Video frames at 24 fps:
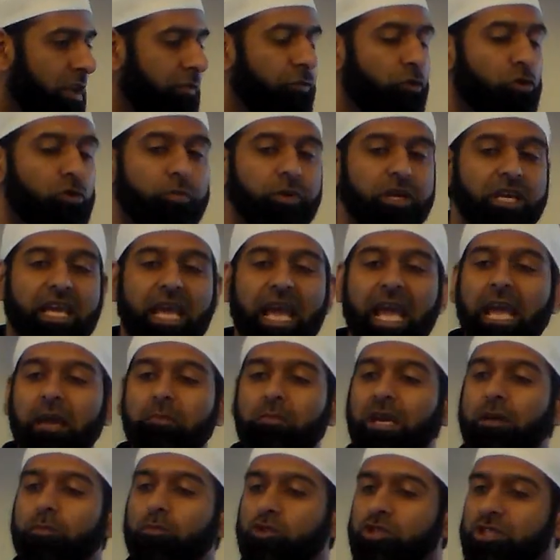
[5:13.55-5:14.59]
If you
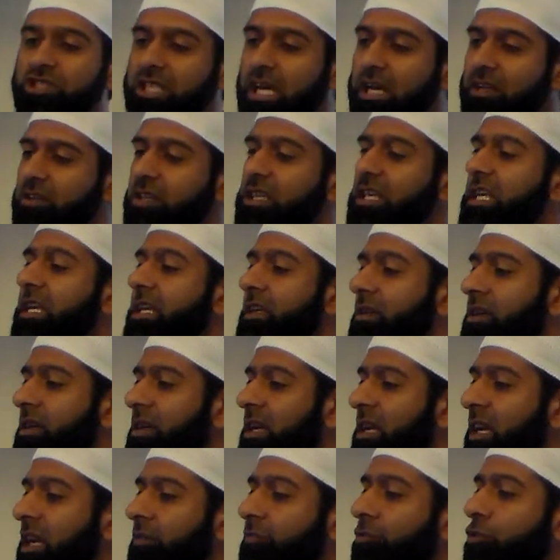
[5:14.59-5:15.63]
became a
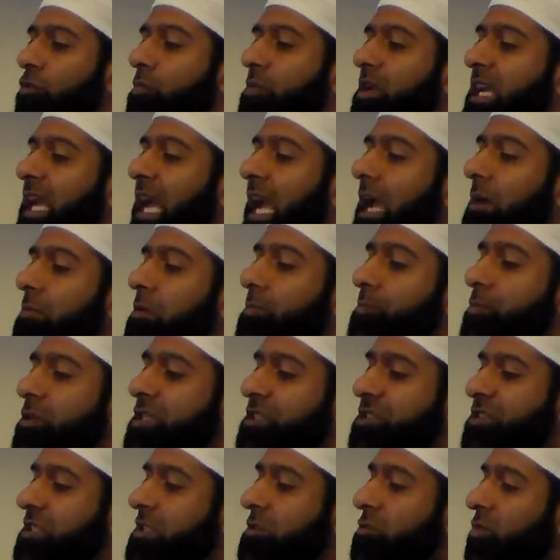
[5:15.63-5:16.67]
muttaqi, if you became a
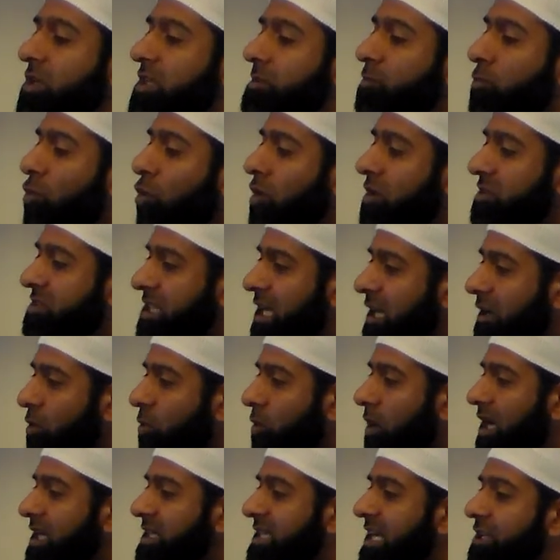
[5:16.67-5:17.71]
person with more
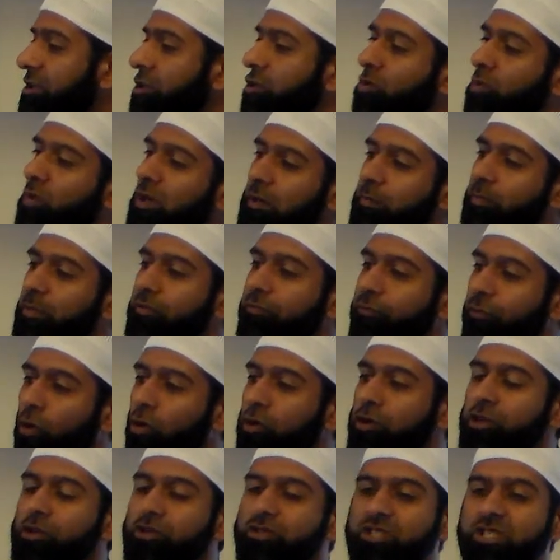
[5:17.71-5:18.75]
taqwa than you were
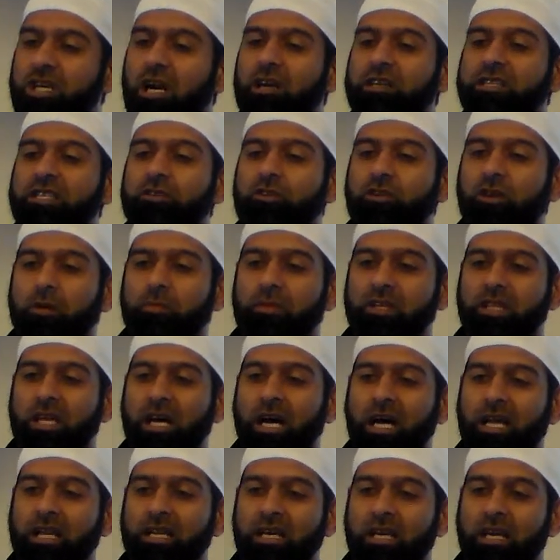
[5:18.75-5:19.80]
before you started
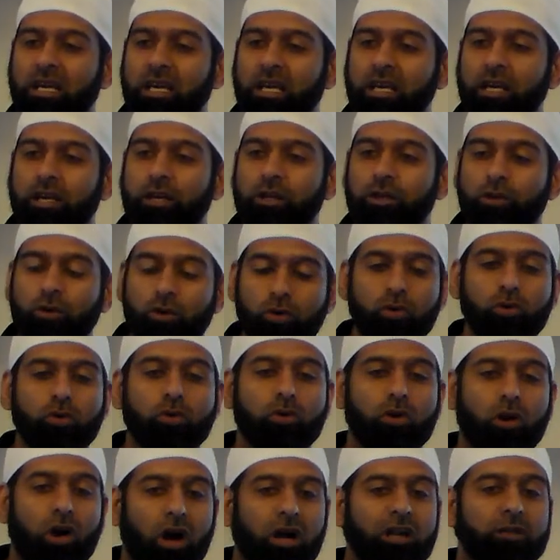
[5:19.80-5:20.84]
Ramadan, you
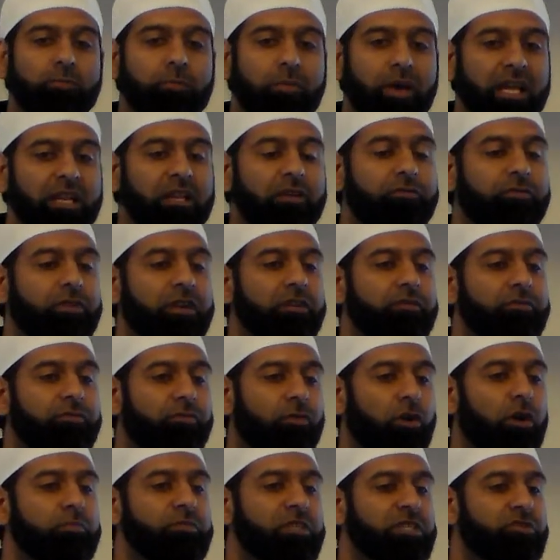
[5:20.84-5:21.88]
got
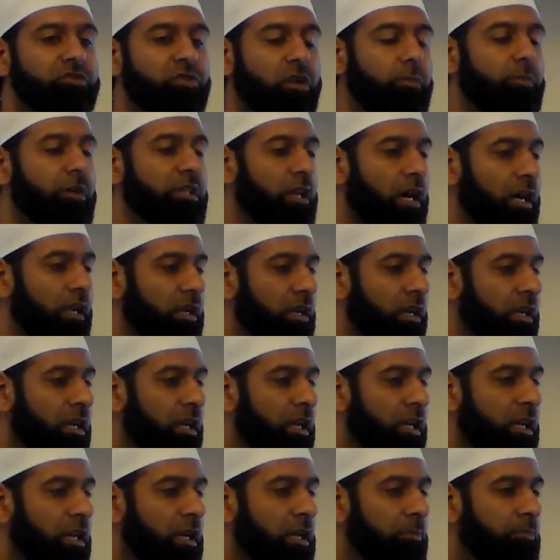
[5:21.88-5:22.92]
benefit from this
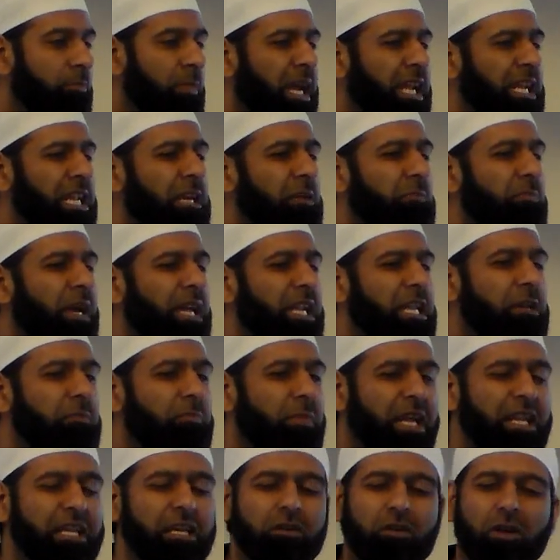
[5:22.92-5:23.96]
Ramadan.
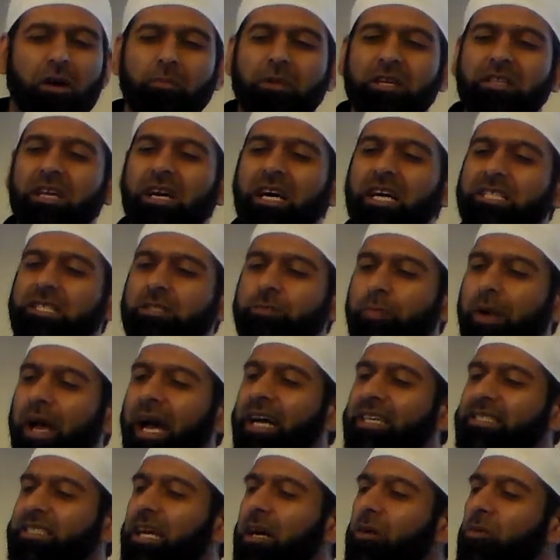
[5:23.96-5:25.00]
Many Ramadans
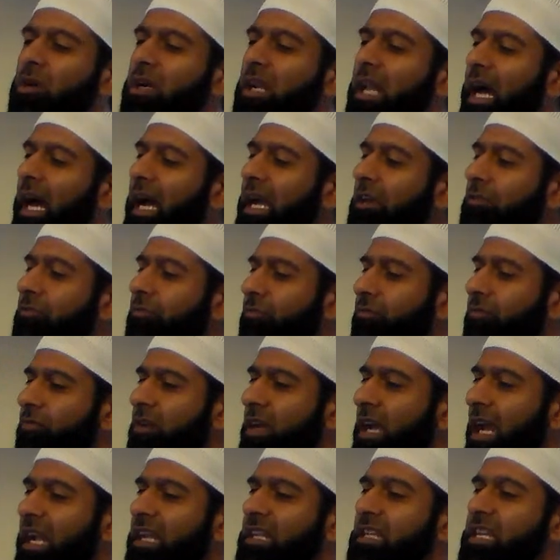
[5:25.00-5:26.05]
pass our life,
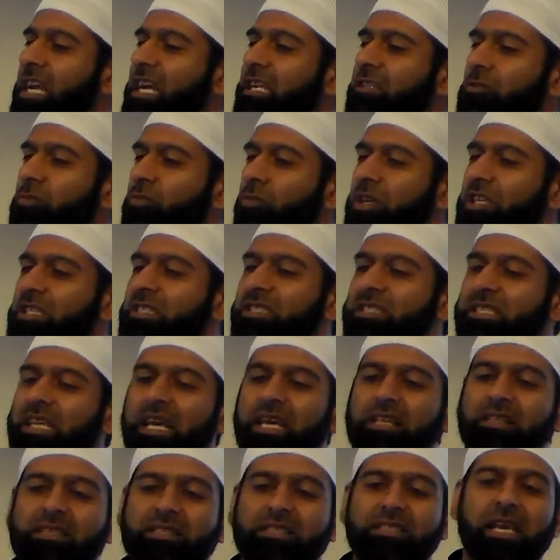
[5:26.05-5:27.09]
and yet we
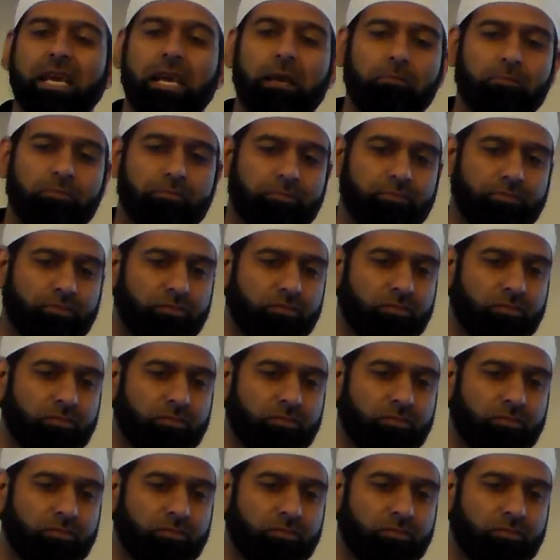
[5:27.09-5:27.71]
stay the same.